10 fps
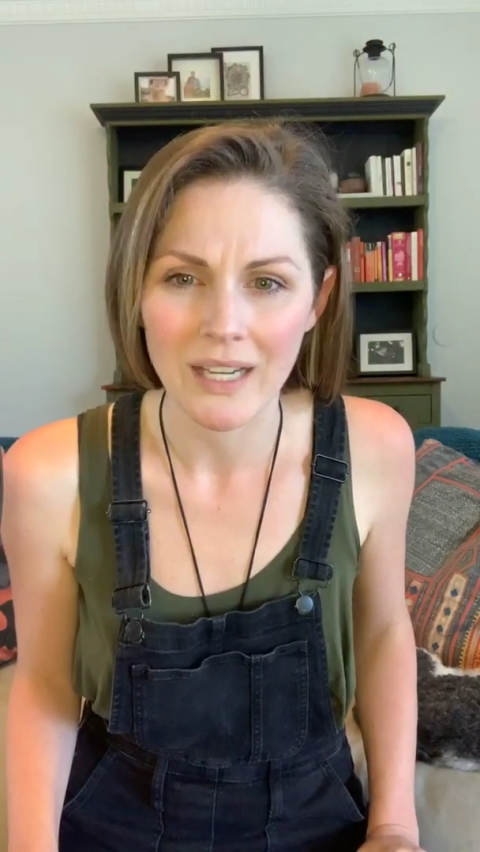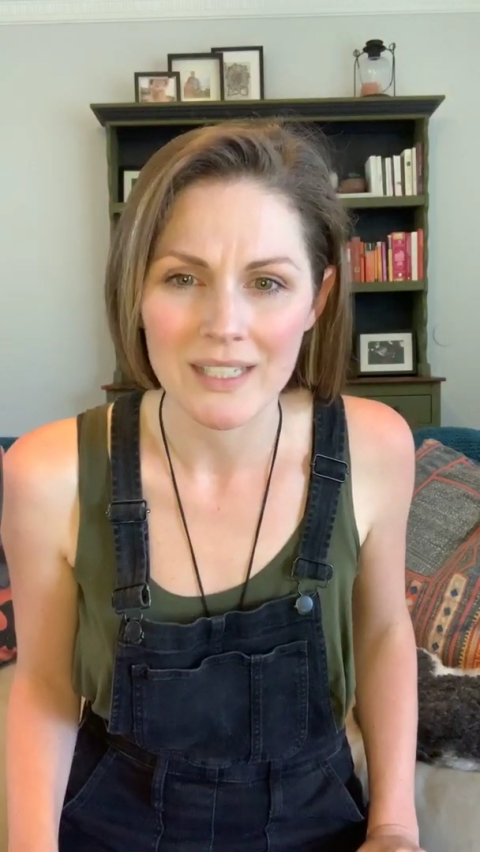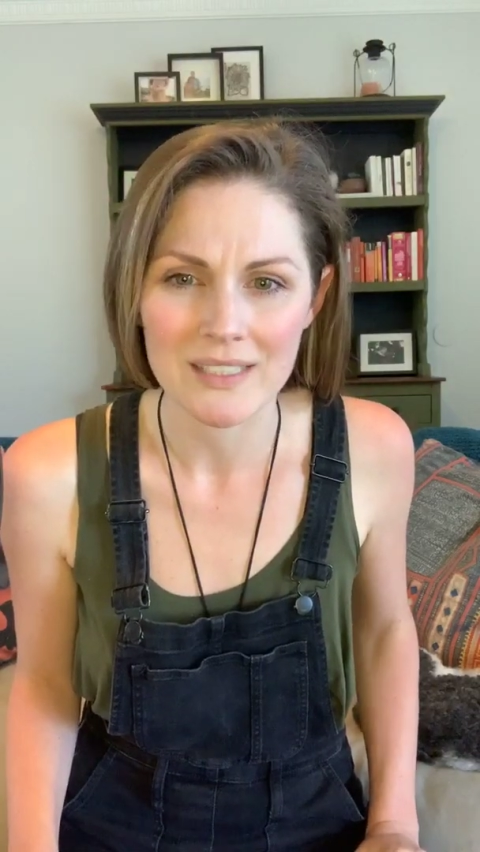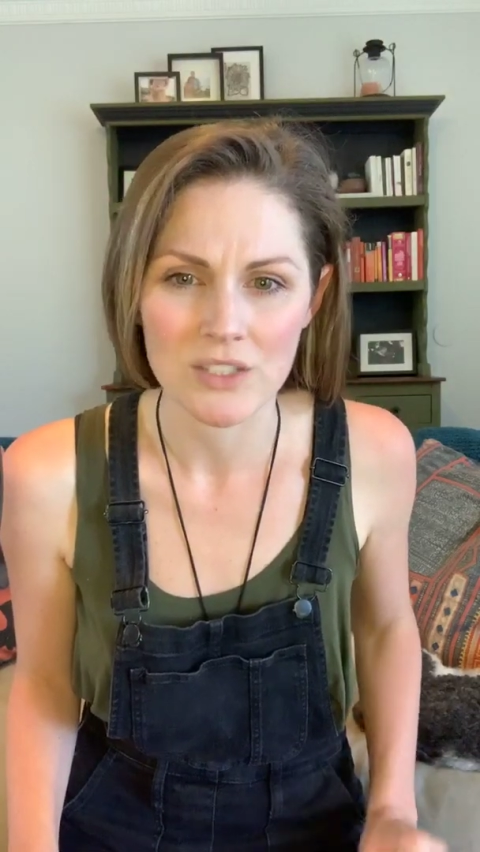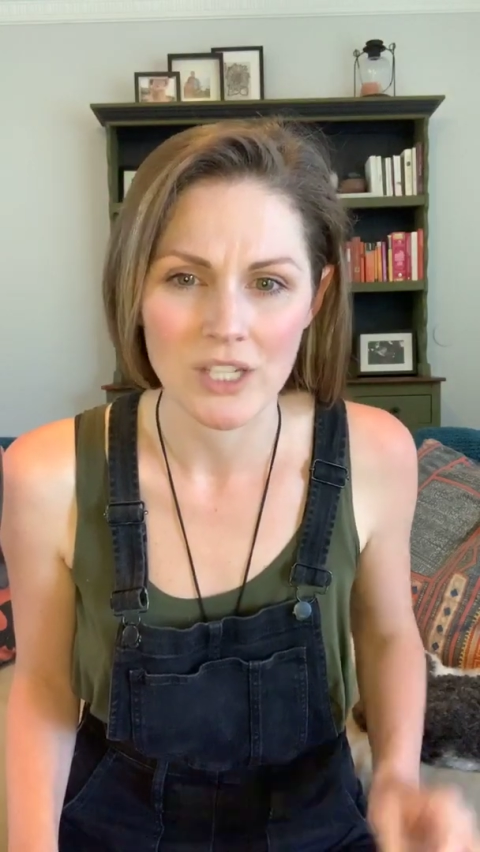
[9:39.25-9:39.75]
I
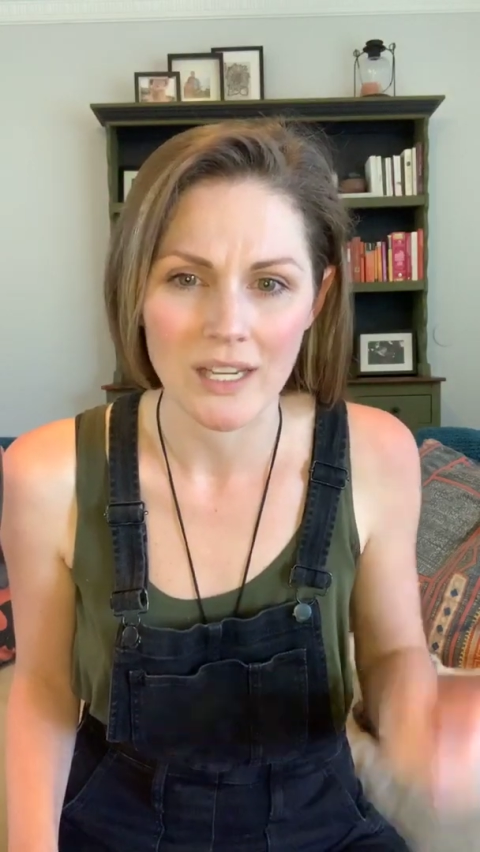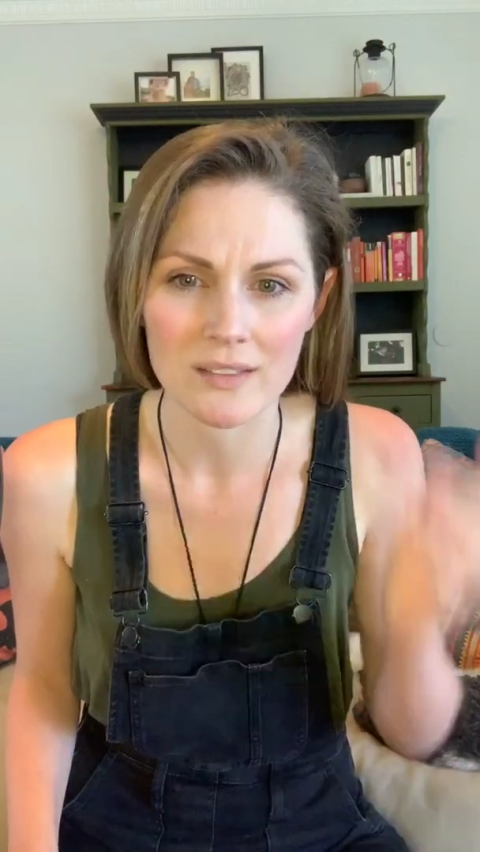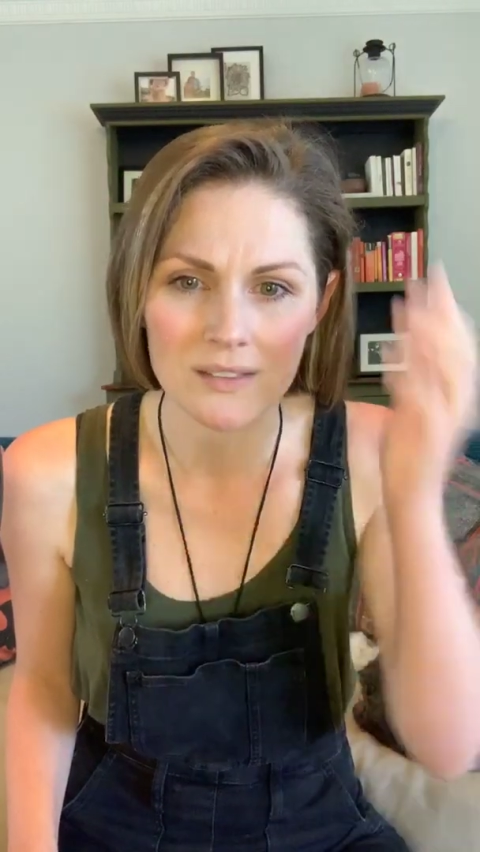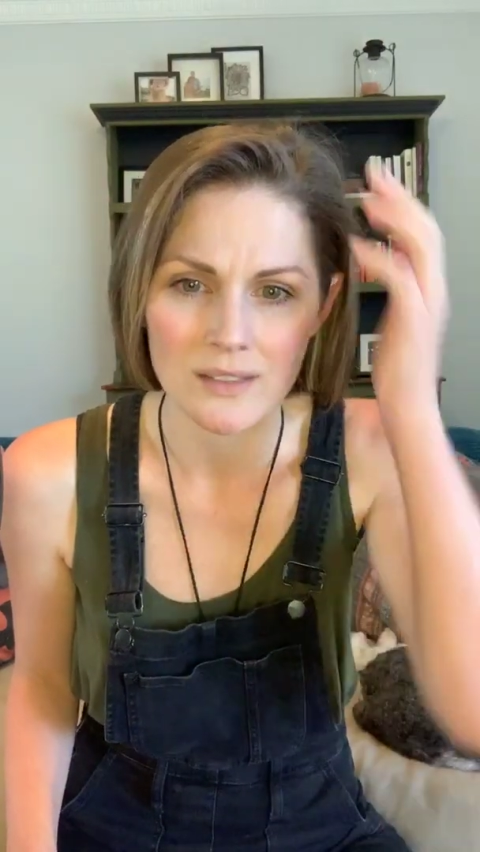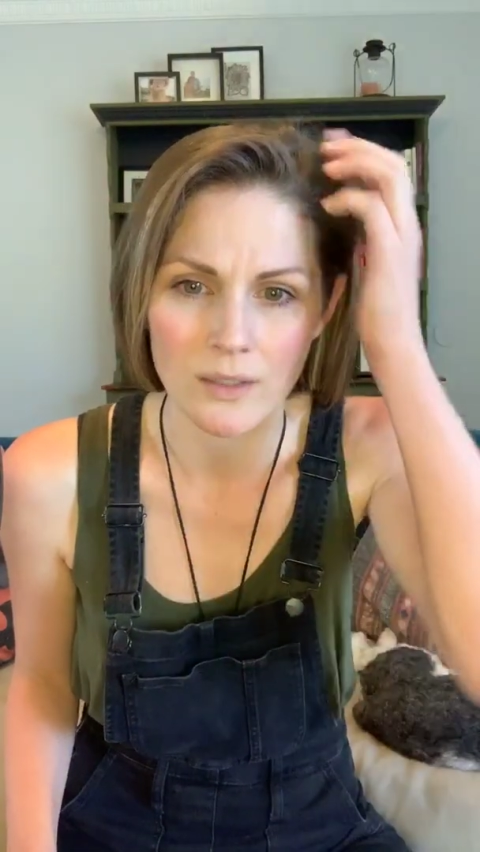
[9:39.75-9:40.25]
sing jazz,
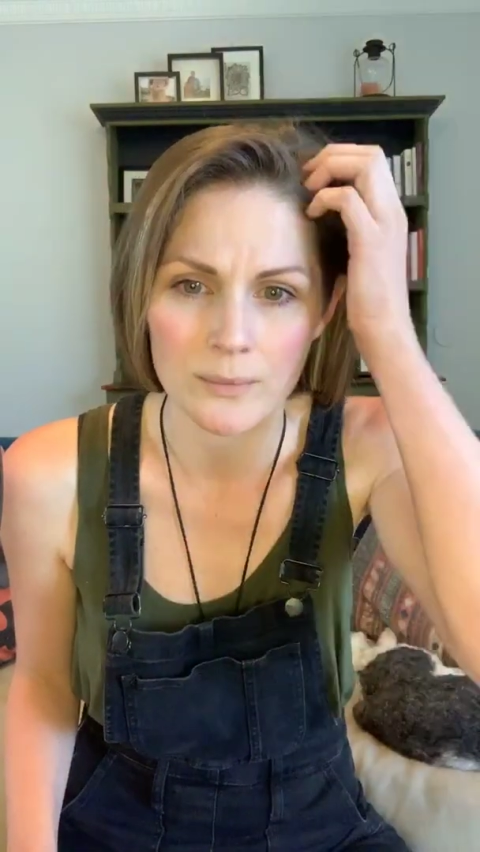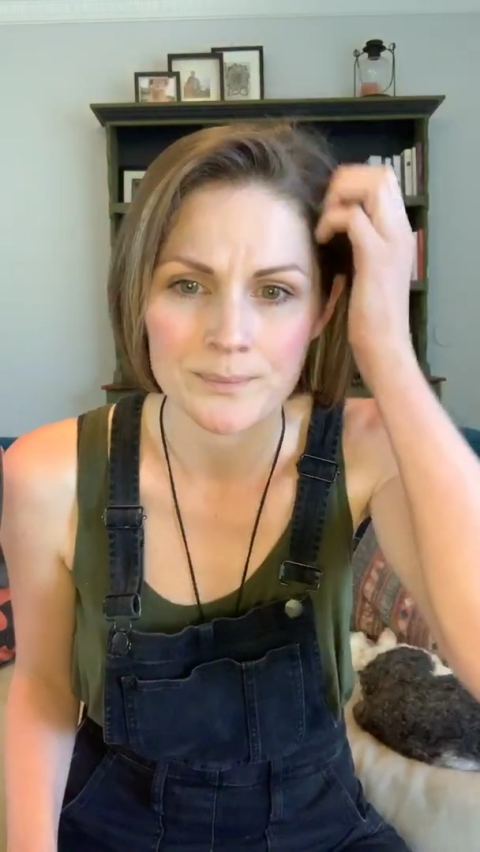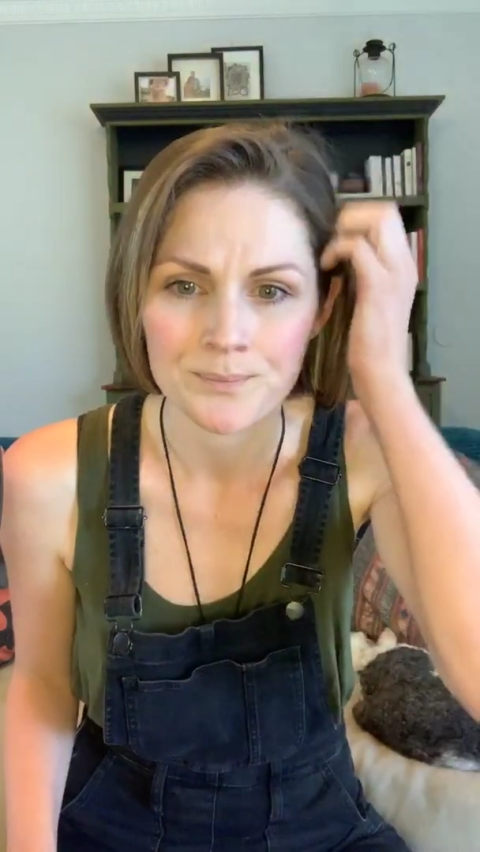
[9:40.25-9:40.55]
so